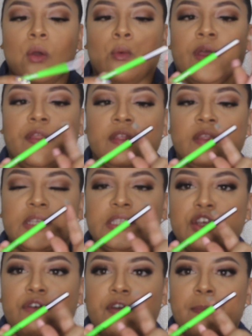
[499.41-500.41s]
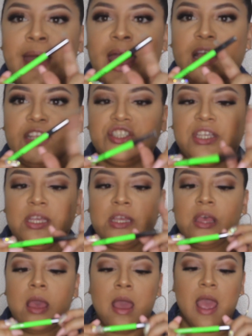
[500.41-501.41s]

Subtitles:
with the silver packaging.